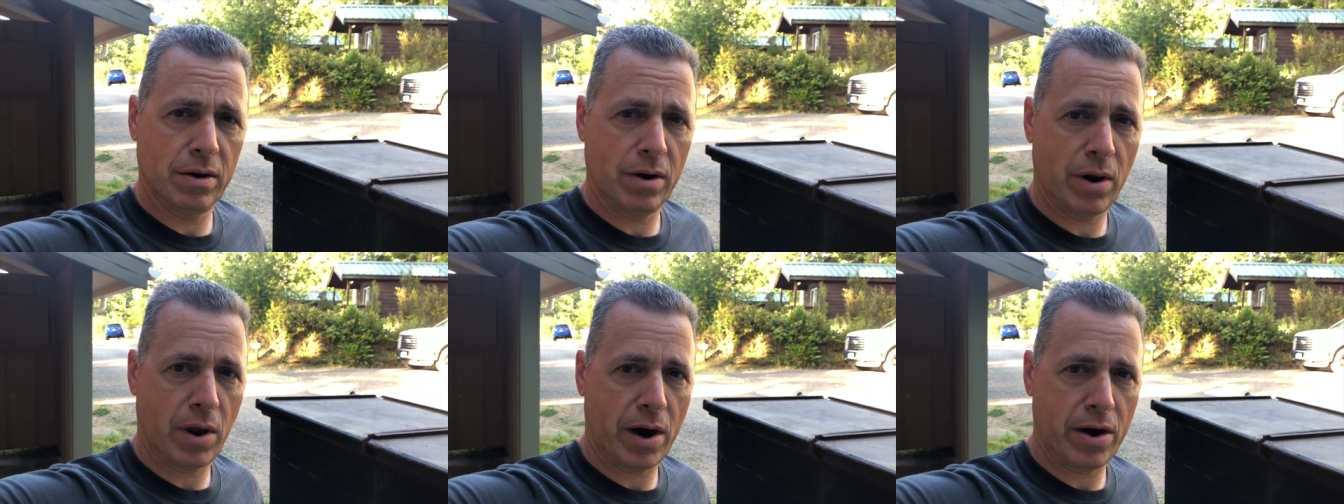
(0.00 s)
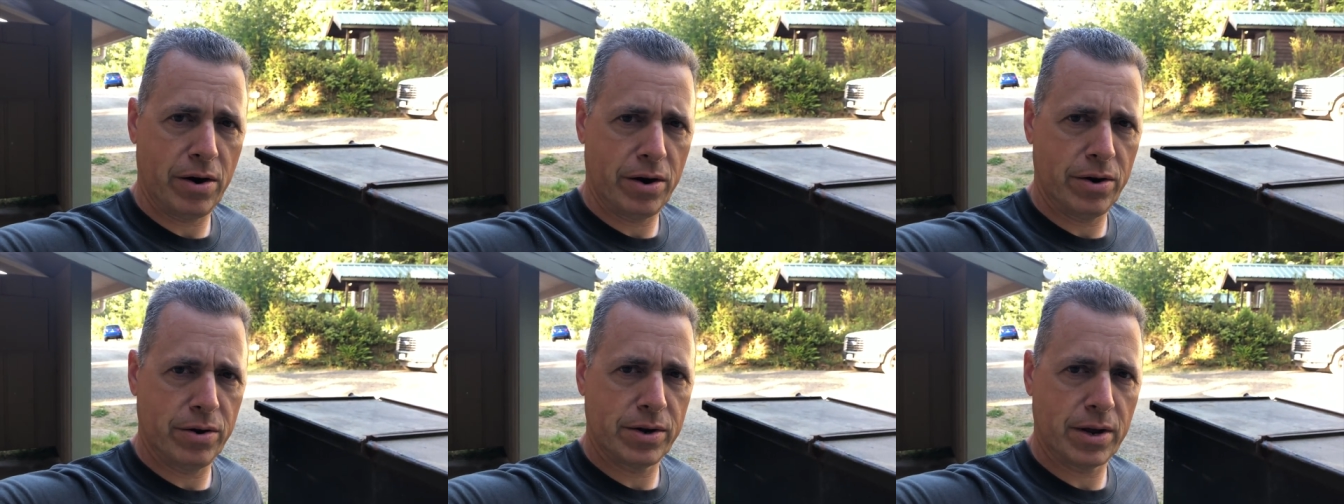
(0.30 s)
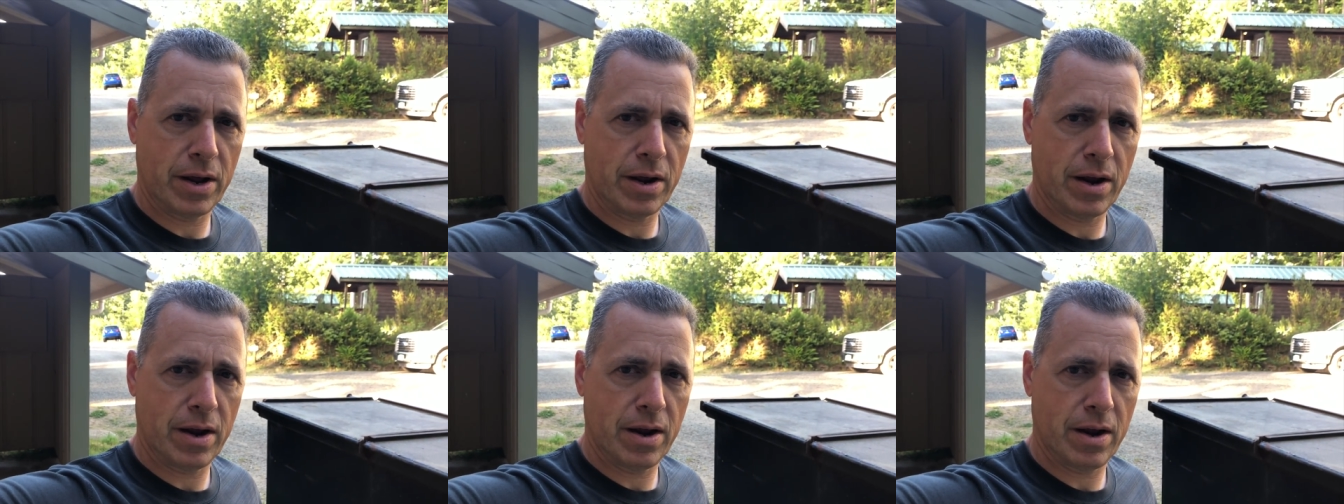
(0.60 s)
Why are you
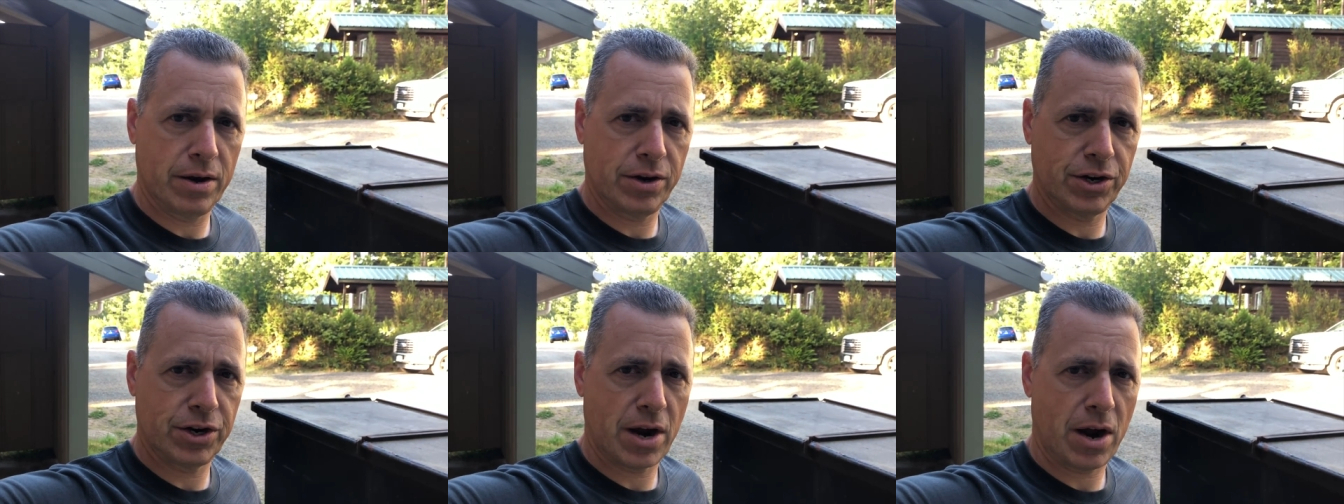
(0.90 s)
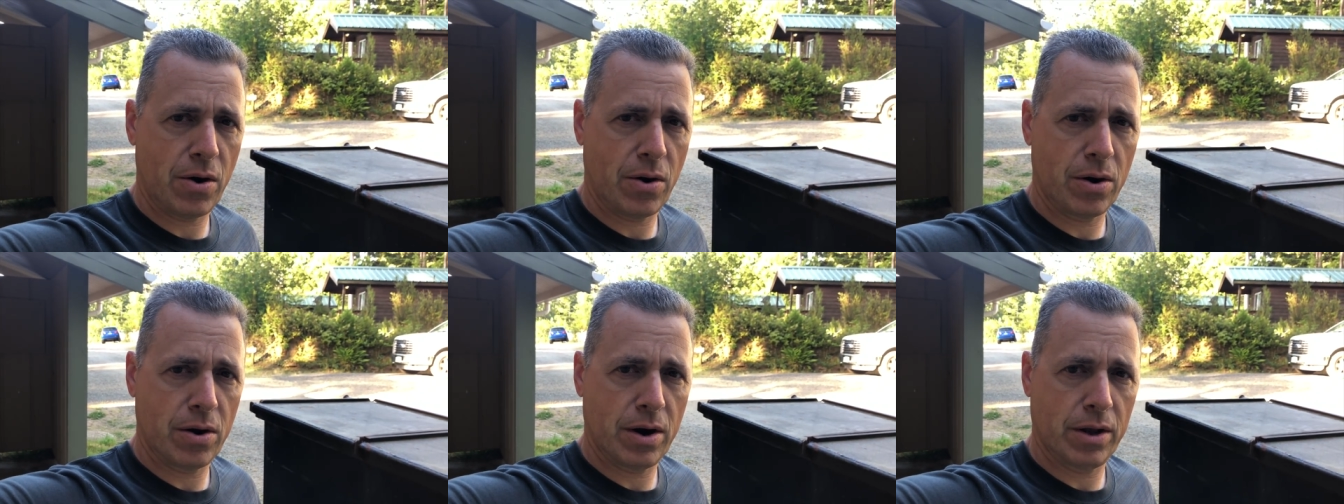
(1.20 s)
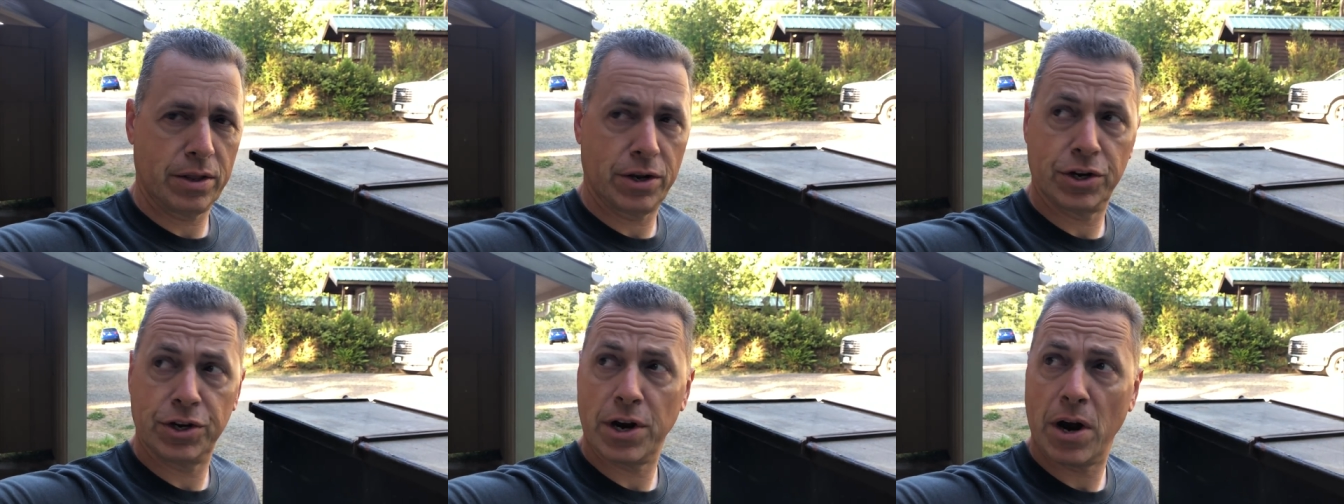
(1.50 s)
taking a shower
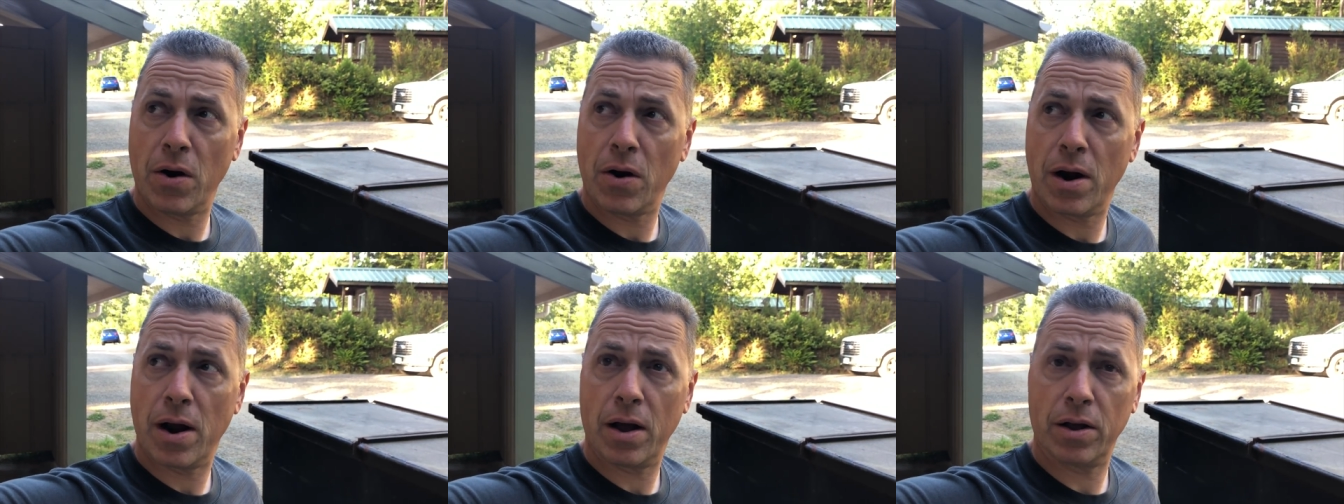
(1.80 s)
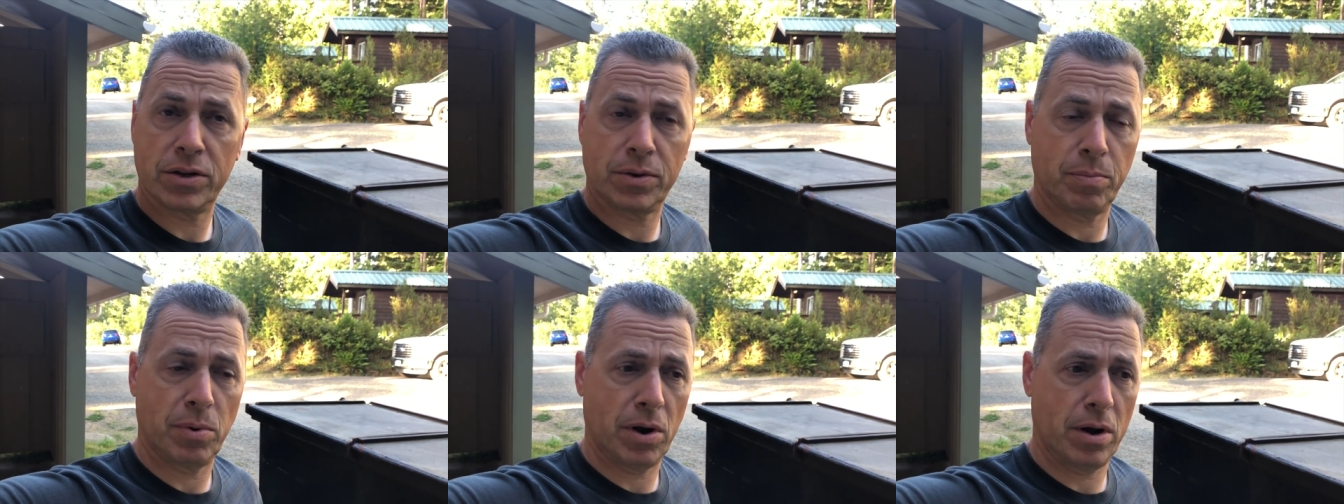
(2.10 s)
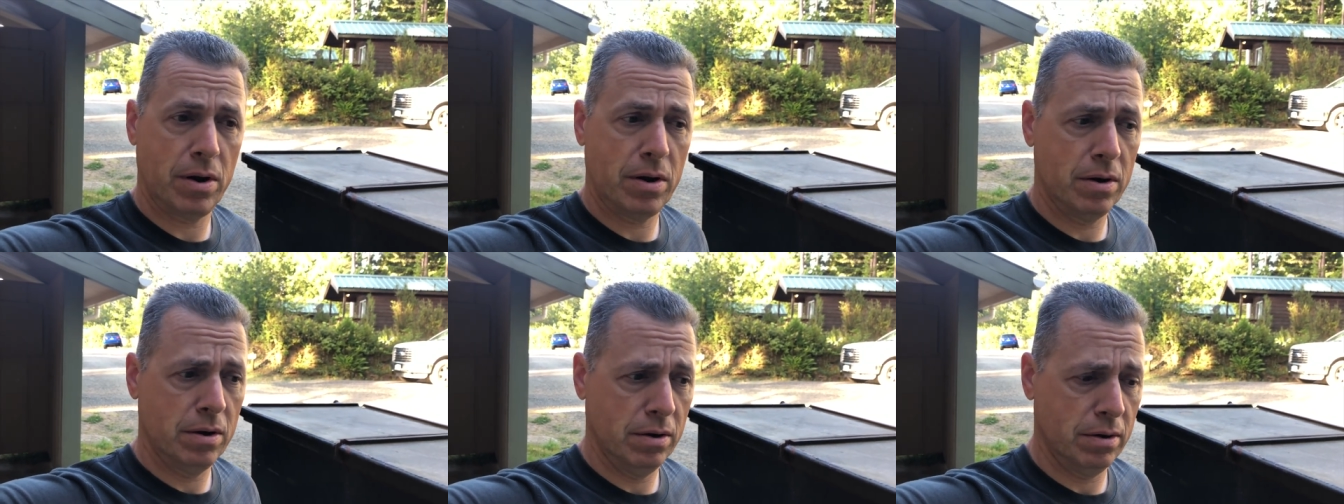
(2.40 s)
at the shower house,
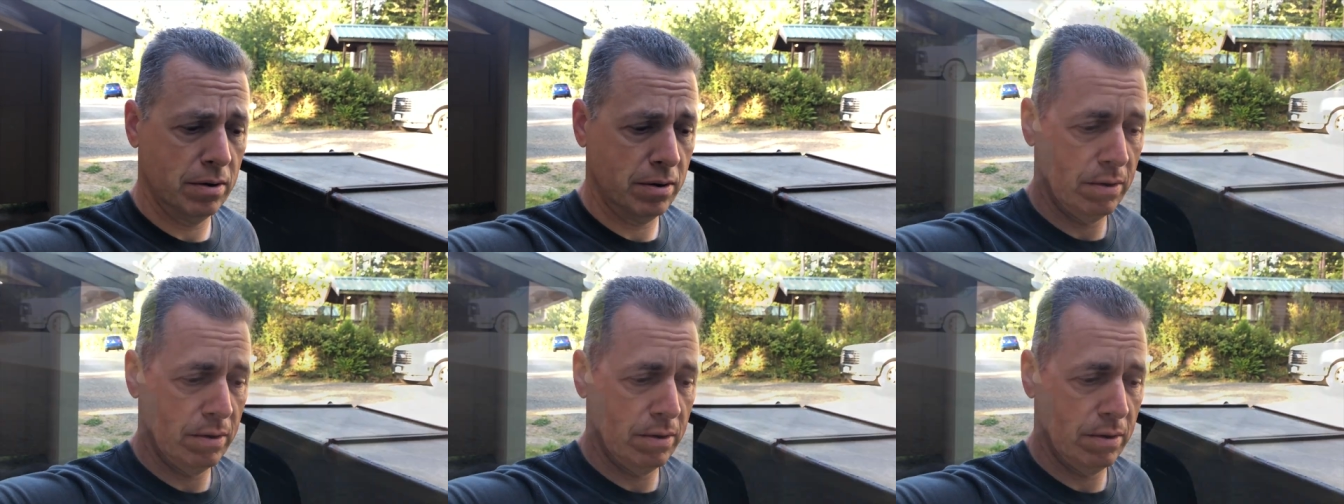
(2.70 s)
Brian?